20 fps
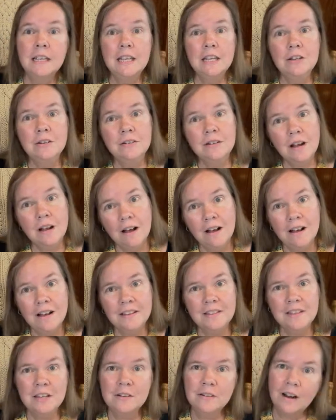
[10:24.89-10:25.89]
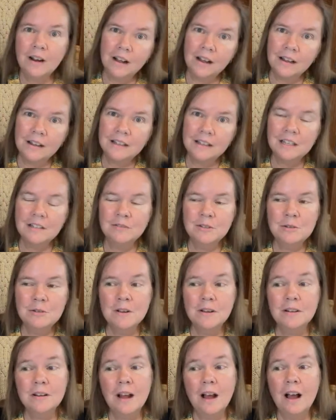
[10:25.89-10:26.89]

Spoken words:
Here and ah there, ah everywhere.